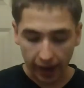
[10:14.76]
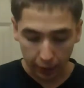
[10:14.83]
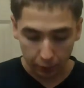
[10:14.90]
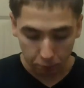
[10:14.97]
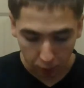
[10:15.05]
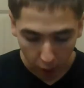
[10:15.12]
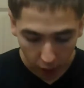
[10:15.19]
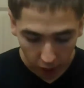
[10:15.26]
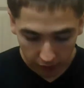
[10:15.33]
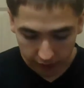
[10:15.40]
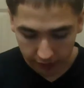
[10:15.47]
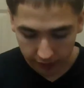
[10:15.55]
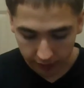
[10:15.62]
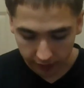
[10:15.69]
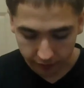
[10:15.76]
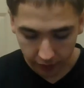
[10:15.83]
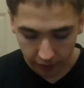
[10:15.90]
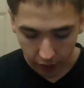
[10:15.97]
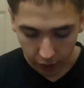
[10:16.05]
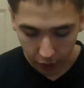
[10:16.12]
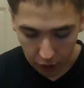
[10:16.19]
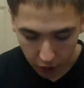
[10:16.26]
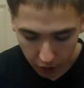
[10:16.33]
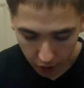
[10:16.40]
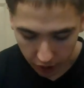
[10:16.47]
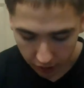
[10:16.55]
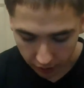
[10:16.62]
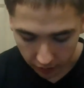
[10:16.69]
a positive
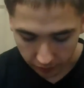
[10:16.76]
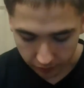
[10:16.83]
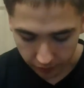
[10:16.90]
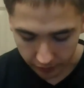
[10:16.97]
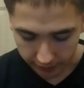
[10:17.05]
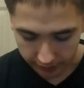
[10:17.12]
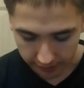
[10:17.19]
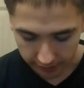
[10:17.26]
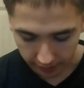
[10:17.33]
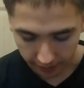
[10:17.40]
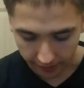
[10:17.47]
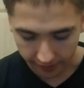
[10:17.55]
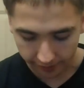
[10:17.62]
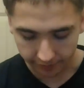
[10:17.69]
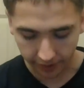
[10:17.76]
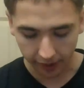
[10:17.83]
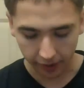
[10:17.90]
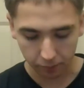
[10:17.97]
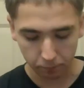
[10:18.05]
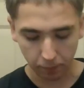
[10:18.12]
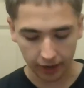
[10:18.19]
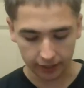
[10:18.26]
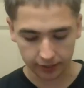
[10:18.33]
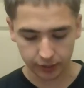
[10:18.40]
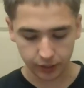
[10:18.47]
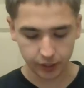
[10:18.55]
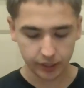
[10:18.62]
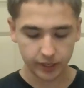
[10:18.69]
good for slave and
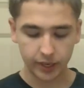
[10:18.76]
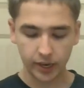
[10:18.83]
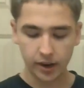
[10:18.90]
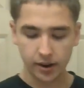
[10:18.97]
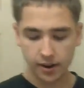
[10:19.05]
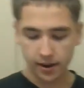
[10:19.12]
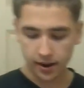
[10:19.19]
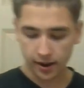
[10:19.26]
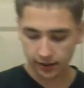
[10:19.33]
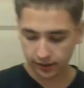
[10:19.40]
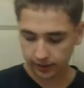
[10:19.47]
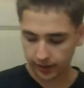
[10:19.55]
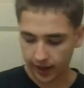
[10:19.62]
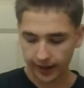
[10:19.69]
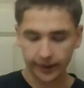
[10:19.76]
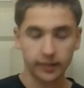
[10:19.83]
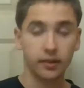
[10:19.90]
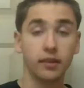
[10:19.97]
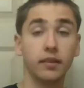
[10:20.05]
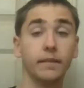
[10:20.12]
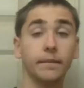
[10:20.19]
master alike.